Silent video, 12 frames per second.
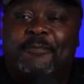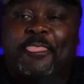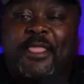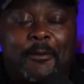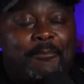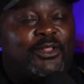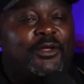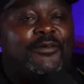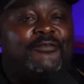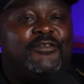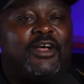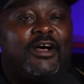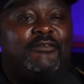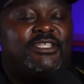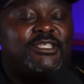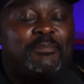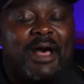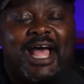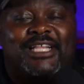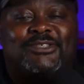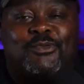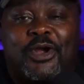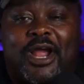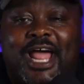couple of spots
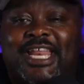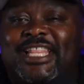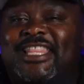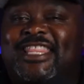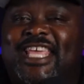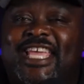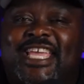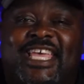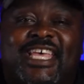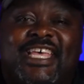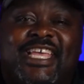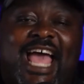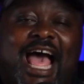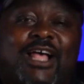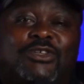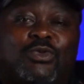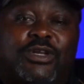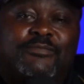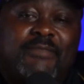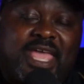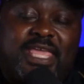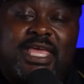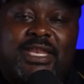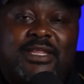where I didn't think guys would
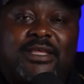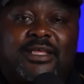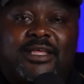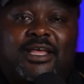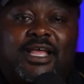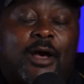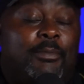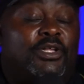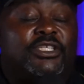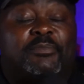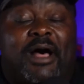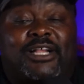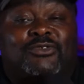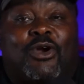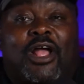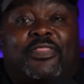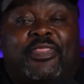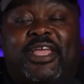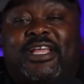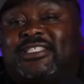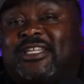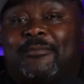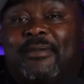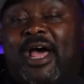make it, couple of spots where I think
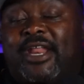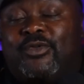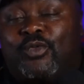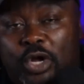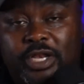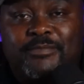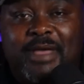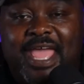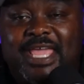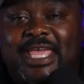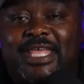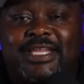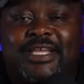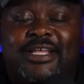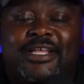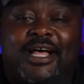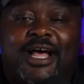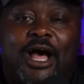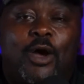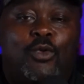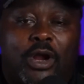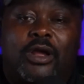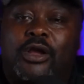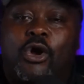somebody would make it.
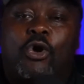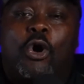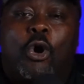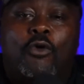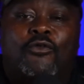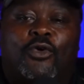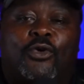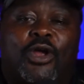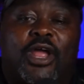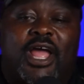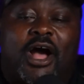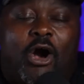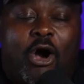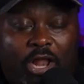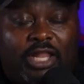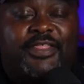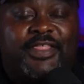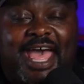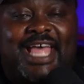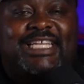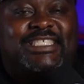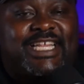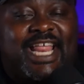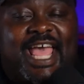We're gonna go over all of that
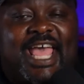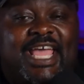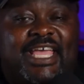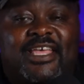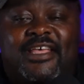today,